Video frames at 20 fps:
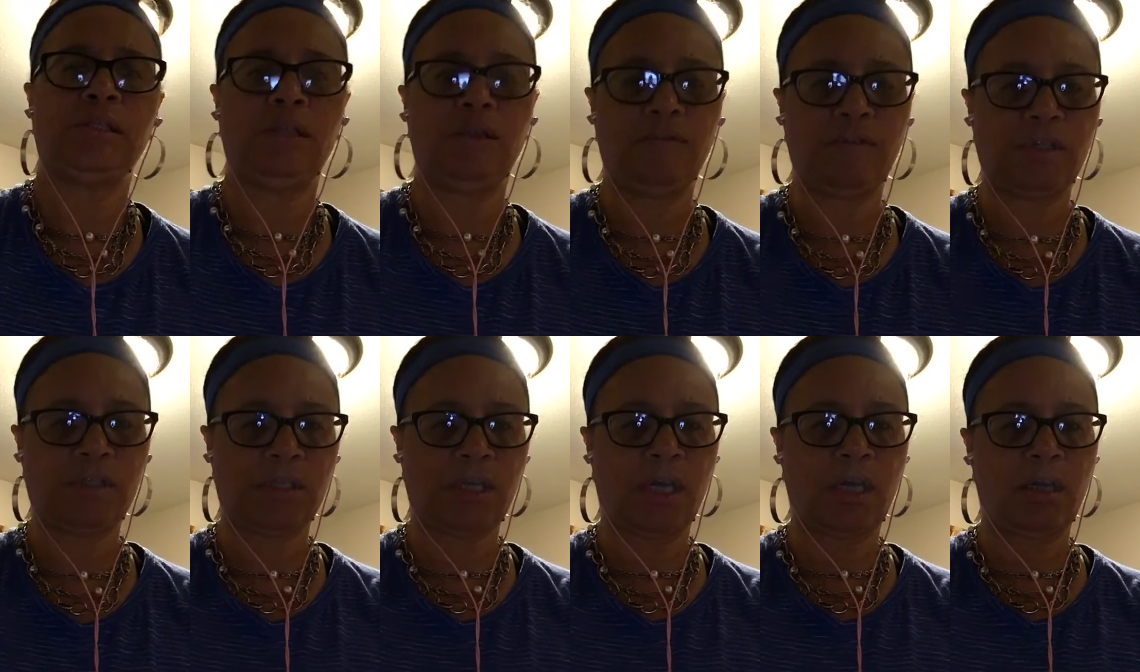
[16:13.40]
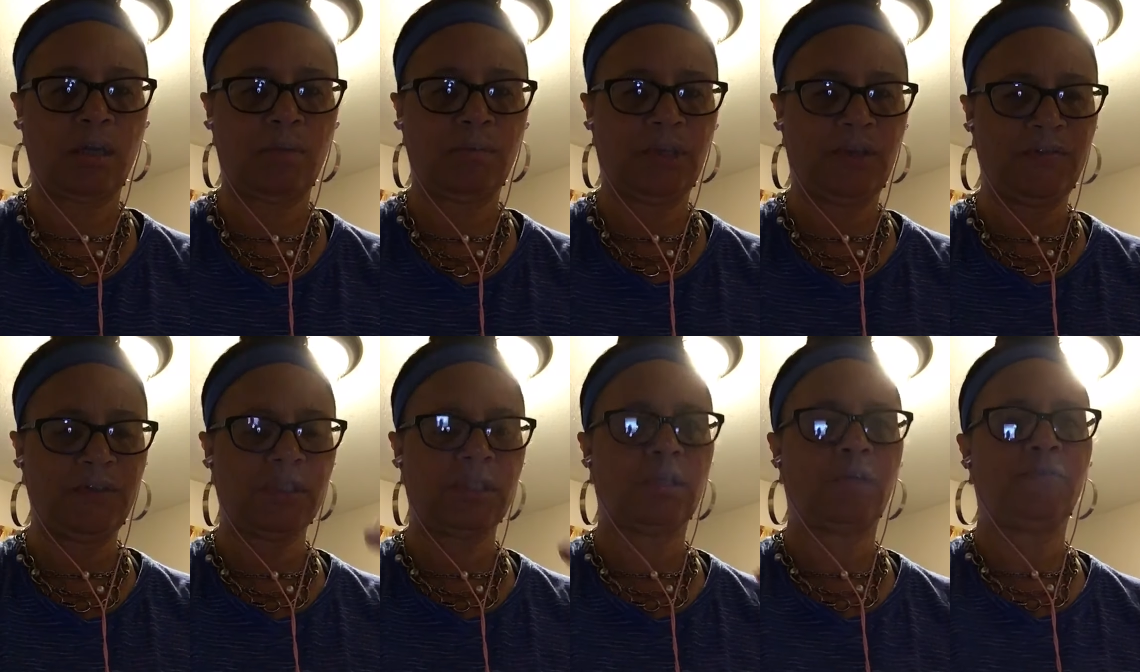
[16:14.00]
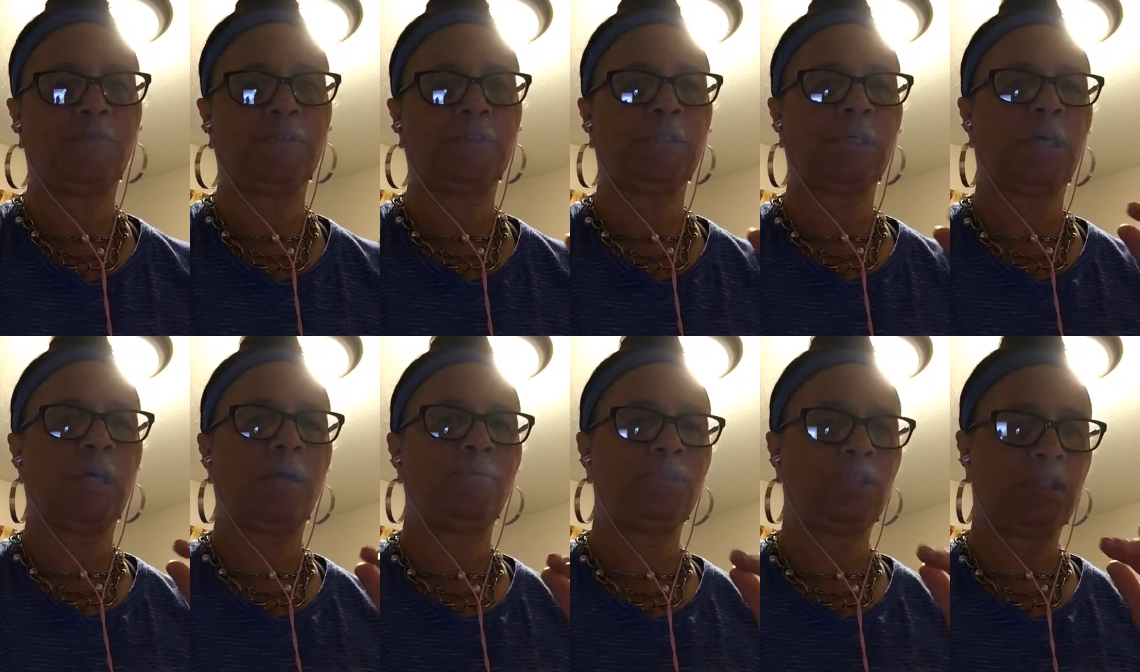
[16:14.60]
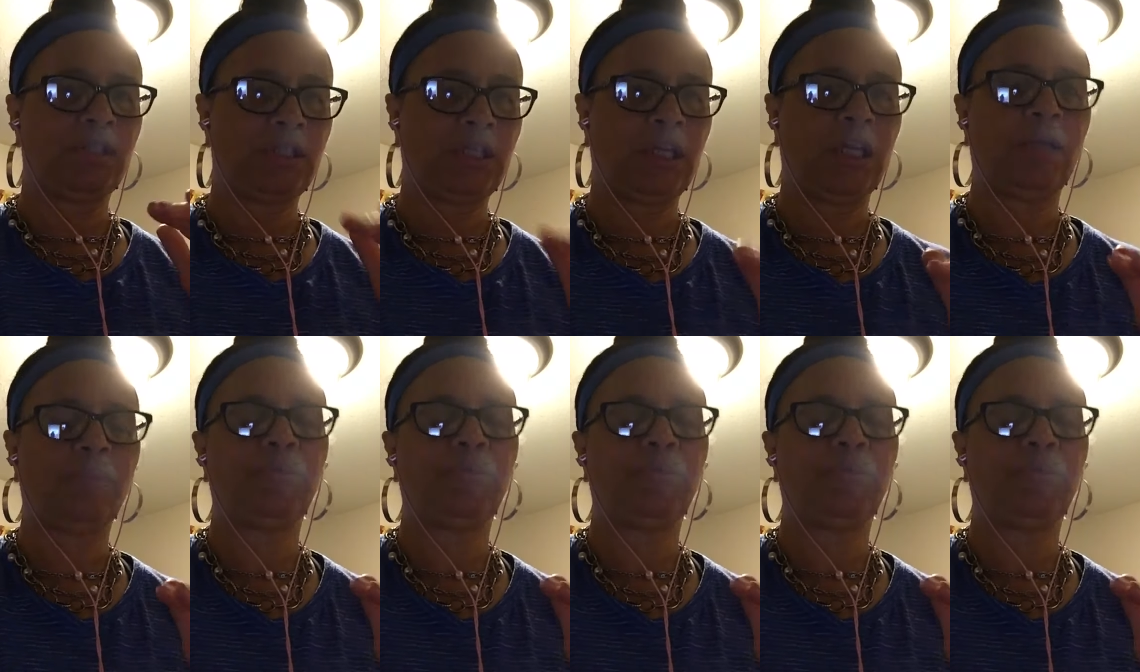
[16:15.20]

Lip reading: Give yourself a time to think,